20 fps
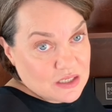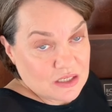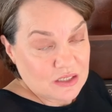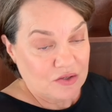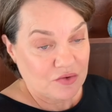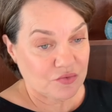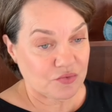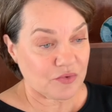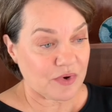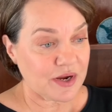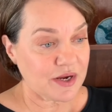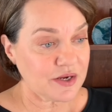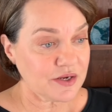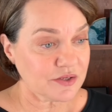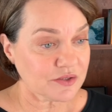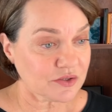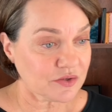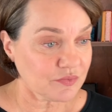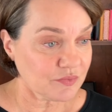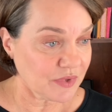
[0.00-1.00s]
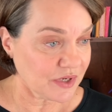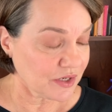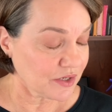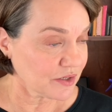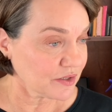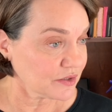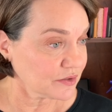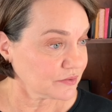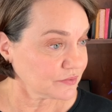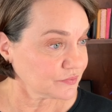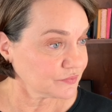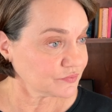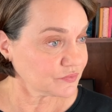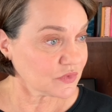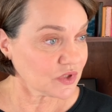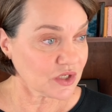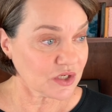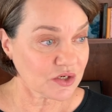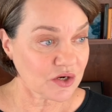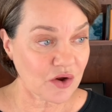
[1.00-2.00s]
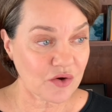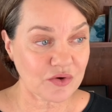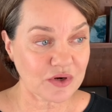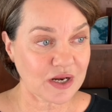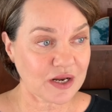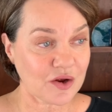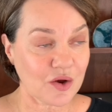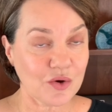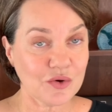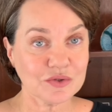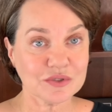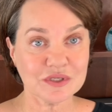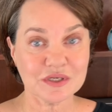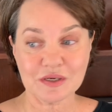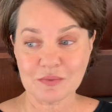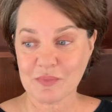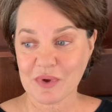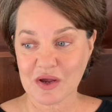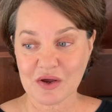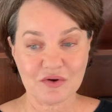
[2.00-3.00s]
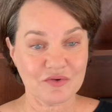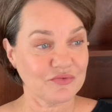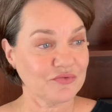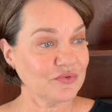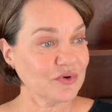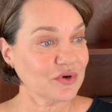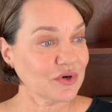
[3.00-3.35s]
regular mirror, you know, and I hold it about a foot